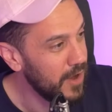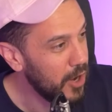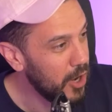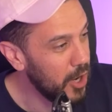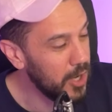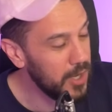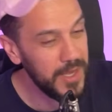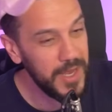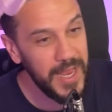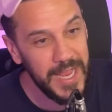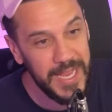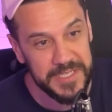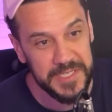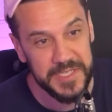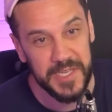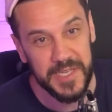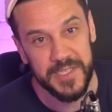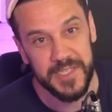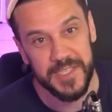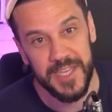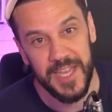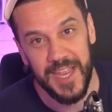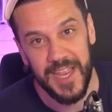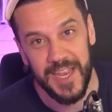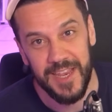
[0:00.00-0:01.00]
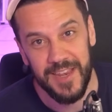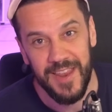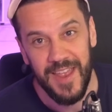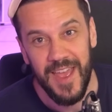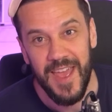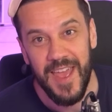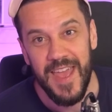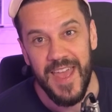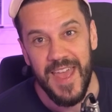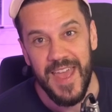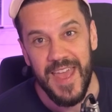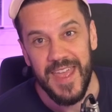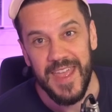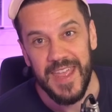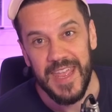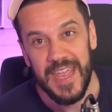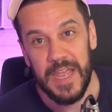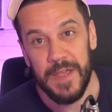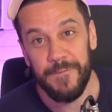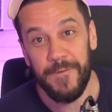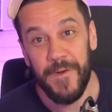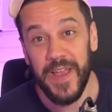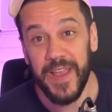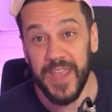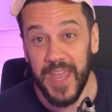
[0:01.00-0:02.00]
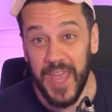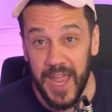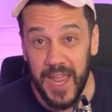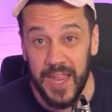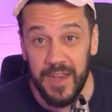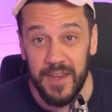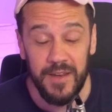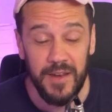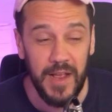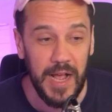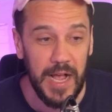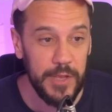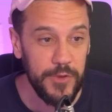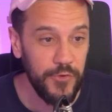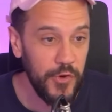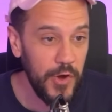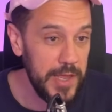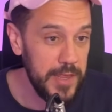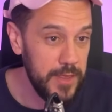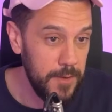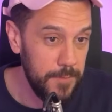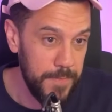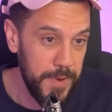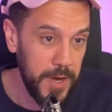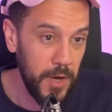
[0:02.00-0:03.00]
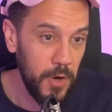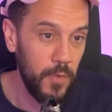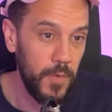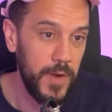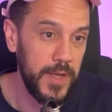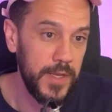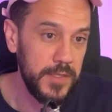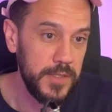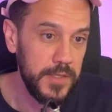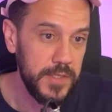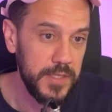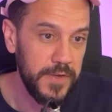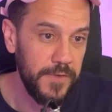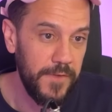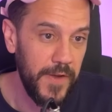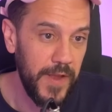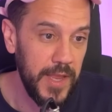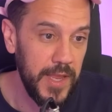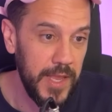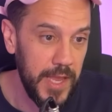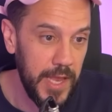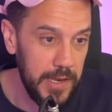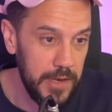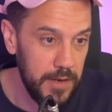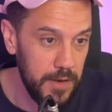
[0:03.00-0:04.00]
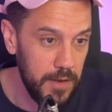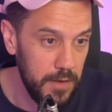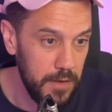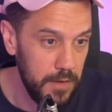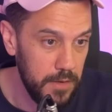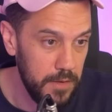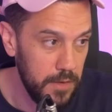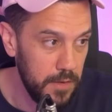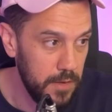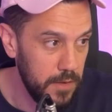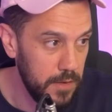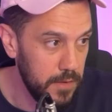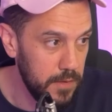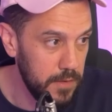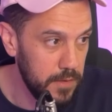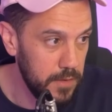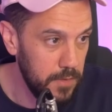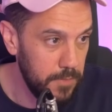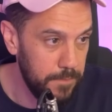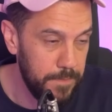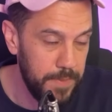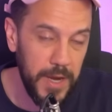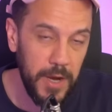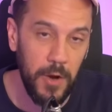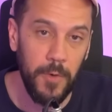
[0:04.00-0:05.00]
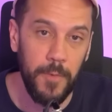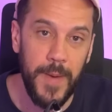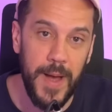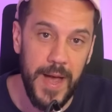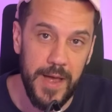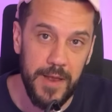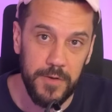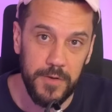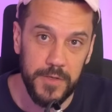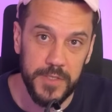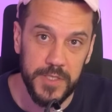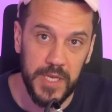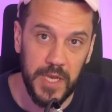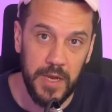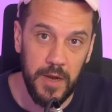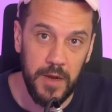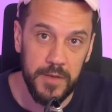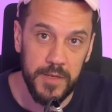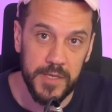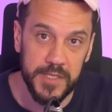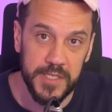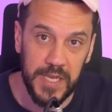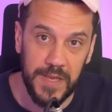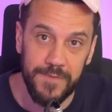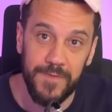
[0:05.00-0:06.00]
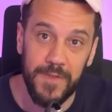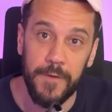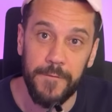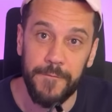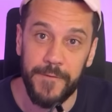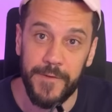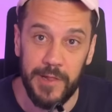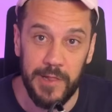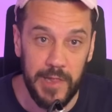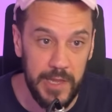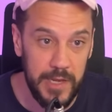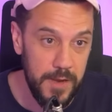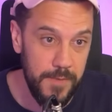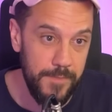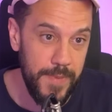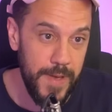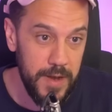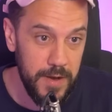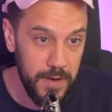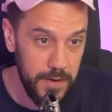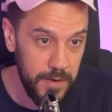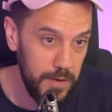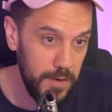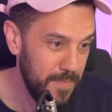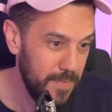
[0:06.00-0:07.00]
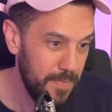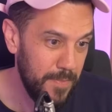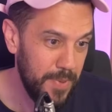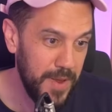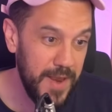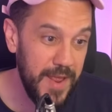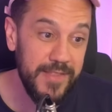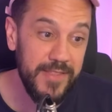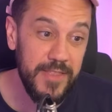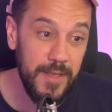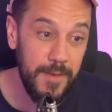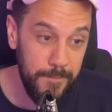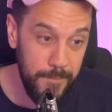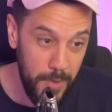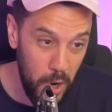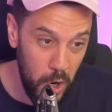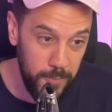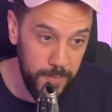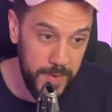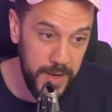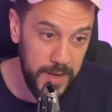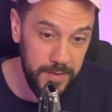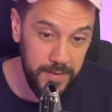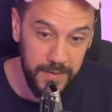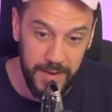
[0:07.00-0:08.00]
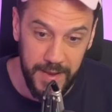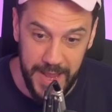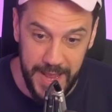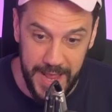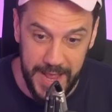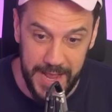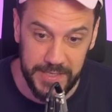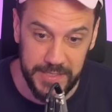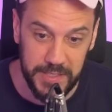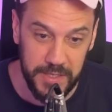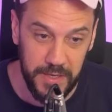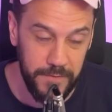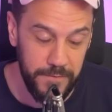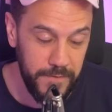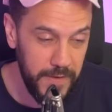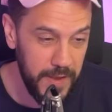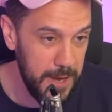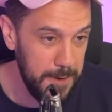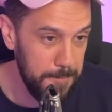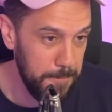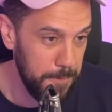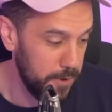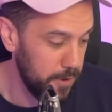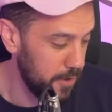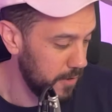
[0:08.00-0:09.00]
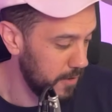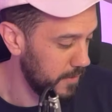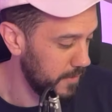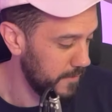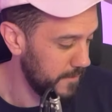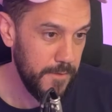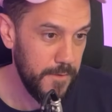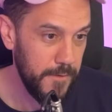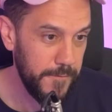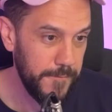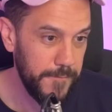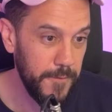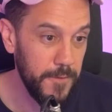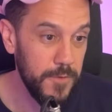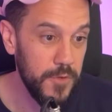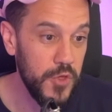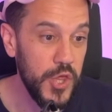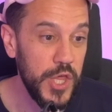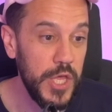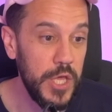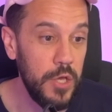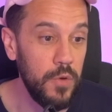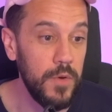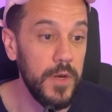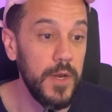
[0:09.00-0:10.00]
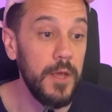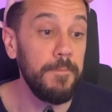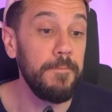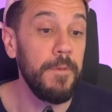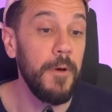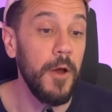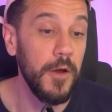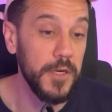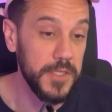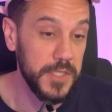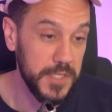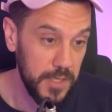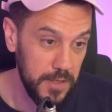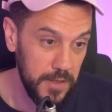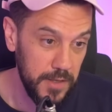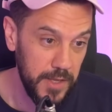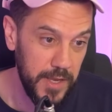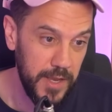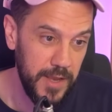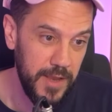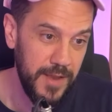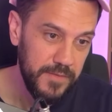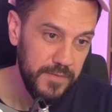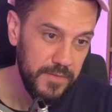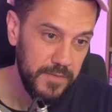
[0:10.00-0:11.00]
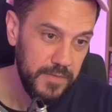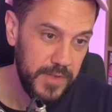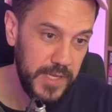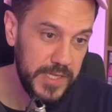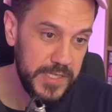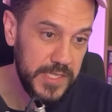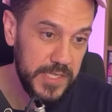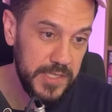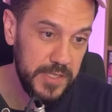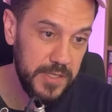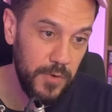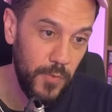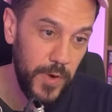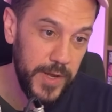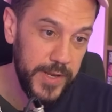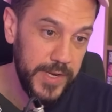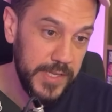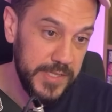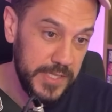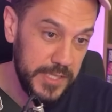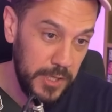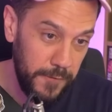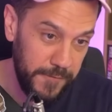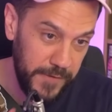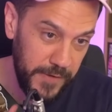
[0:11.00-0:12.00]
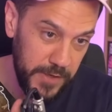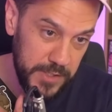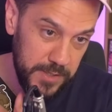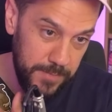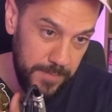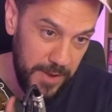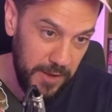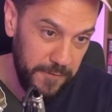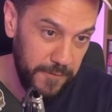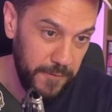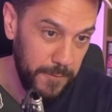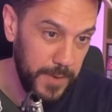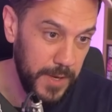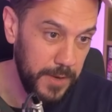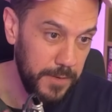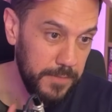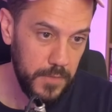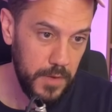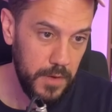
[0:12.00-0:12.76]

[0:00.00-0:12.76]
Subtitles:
Haute S16. If I can, I'll try the bigger ones. If I can get the bigger models here to see if they feel any better. But at the moment, as of April, for Giuna personally, this is the one that still feels the best for me.